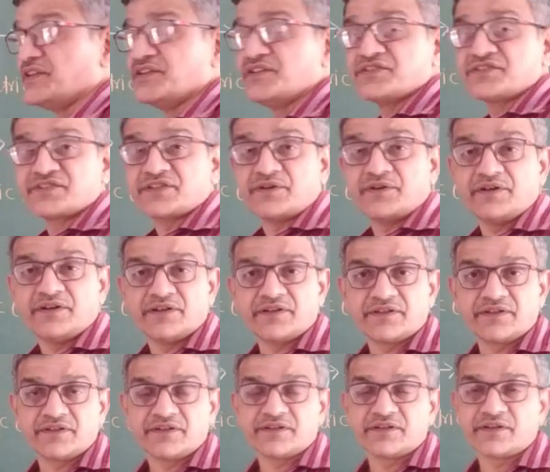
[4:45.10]
in
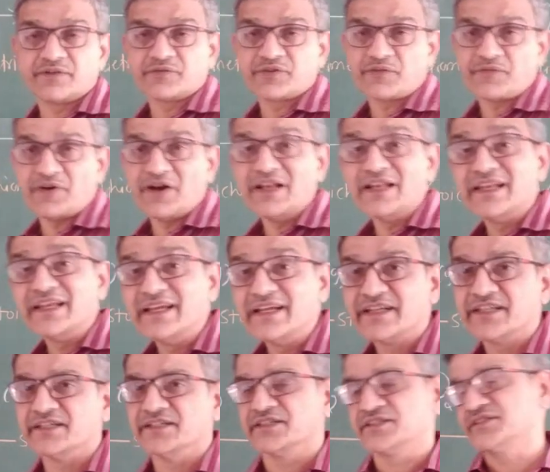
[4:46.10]
terms of
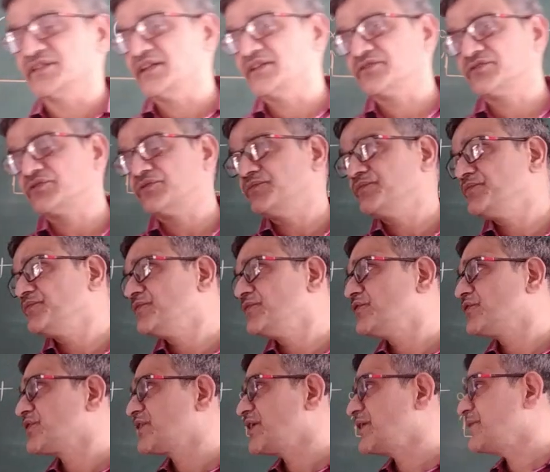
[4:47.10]
liters also.
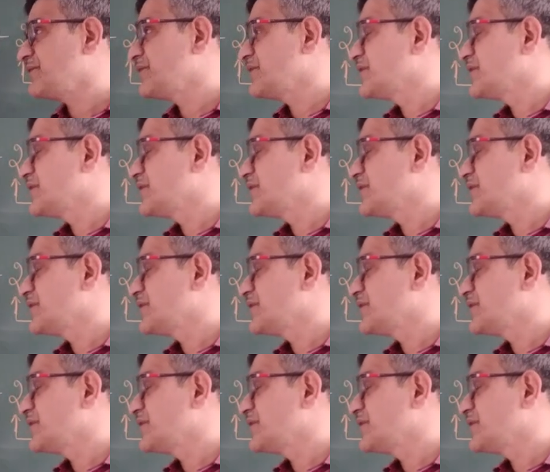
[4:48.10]
Okay.